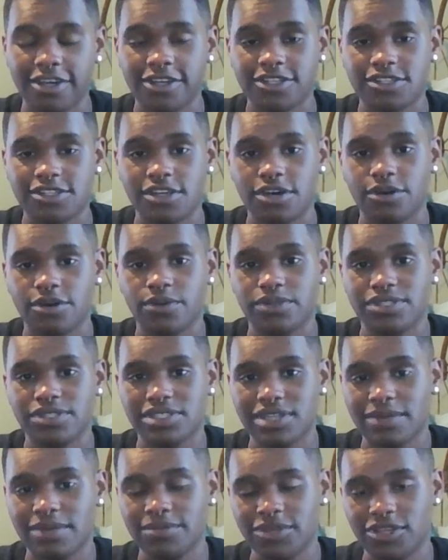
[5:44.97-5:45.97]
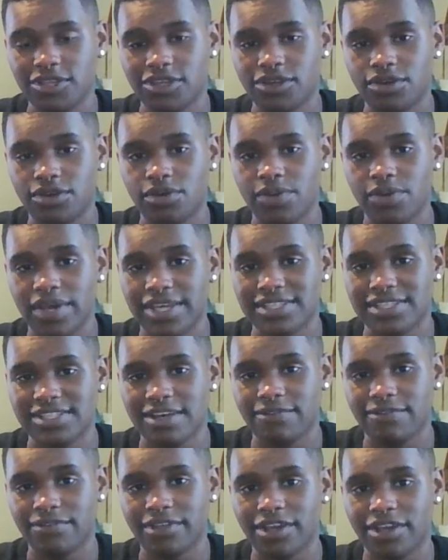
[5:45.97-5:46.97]
So sub-Q is
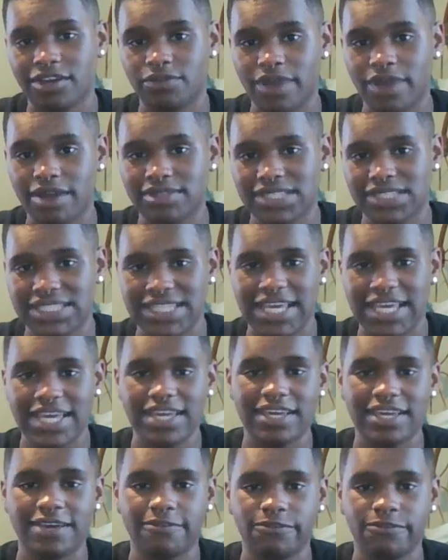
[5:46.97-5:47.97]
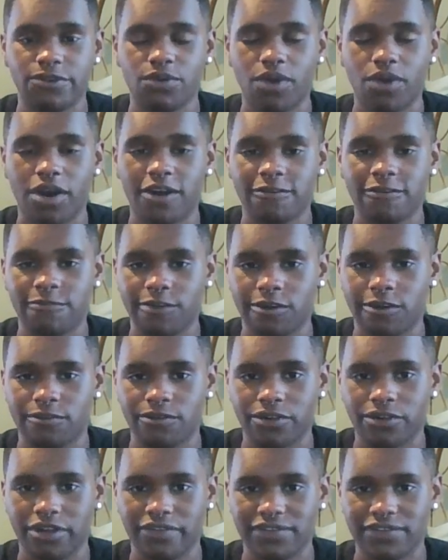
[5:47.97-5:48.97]
definitely a route to take if you are
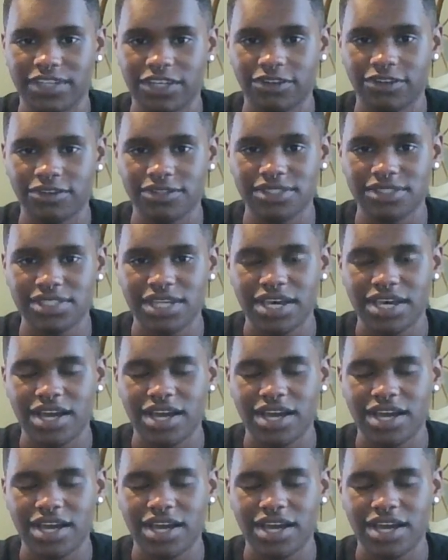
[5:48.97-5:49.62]
fearful of needles.